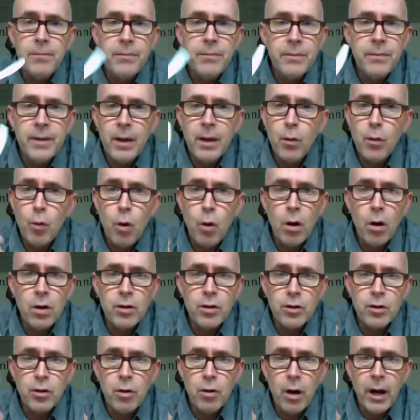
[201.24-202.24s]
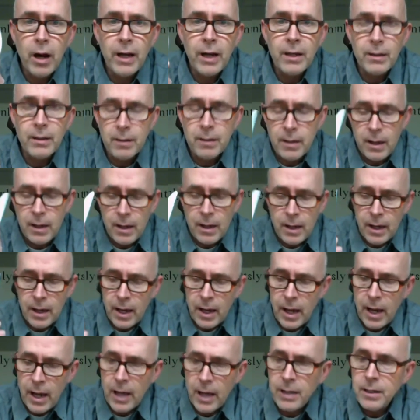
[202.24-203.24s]
it works great.
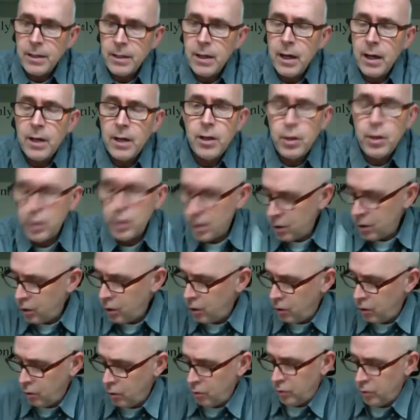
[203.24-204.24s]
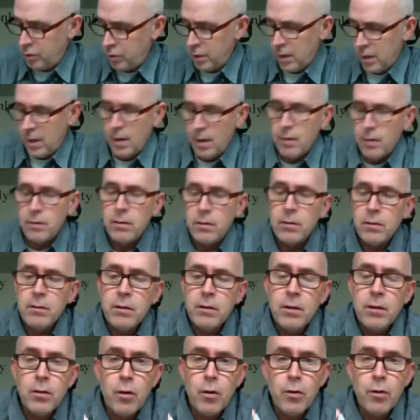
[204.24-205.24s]
And you can use
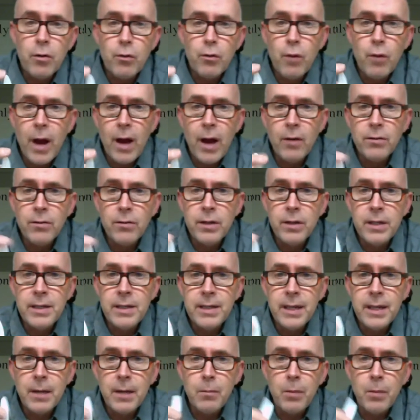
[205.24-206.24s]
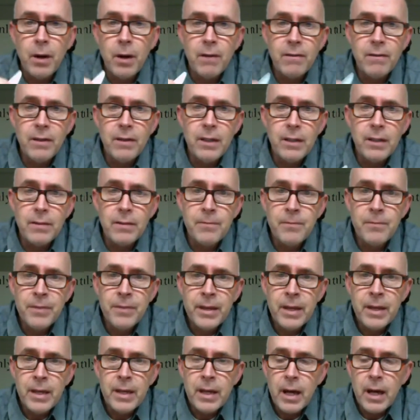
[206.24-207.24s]
the rounded tip of it.
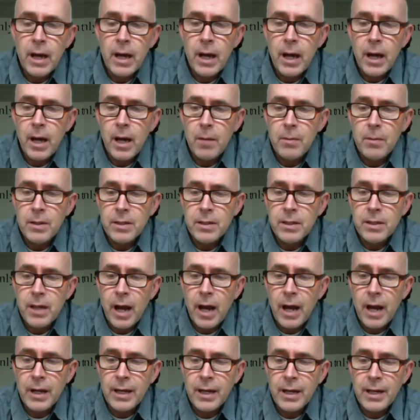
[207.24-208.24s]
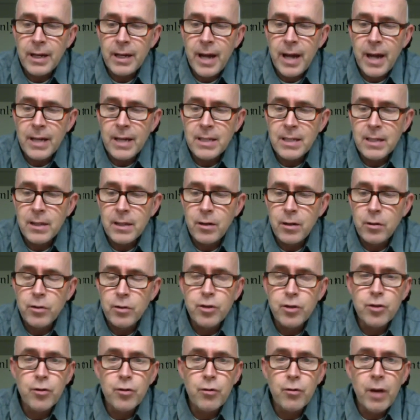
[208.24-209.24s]
It's got a nice little
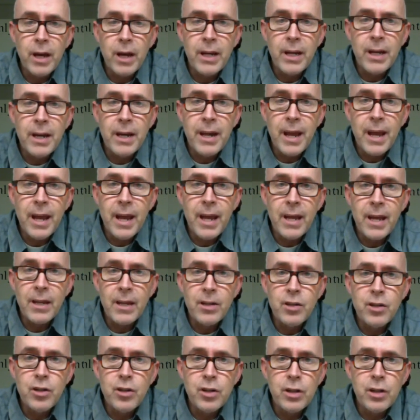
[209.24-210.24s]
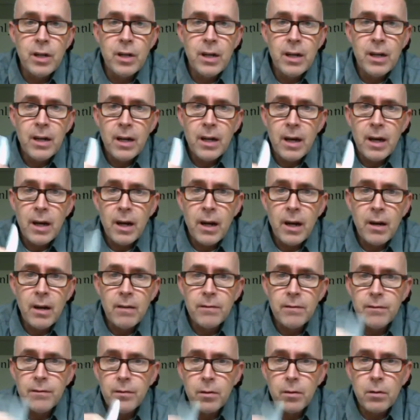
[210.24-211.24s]
serrated edge
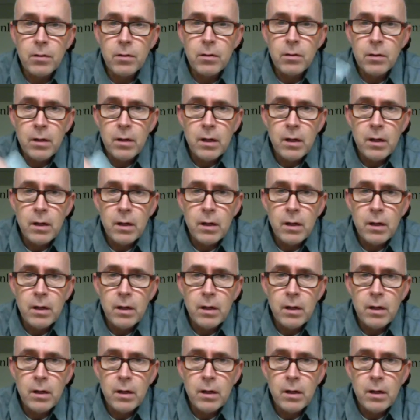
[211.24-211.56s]
for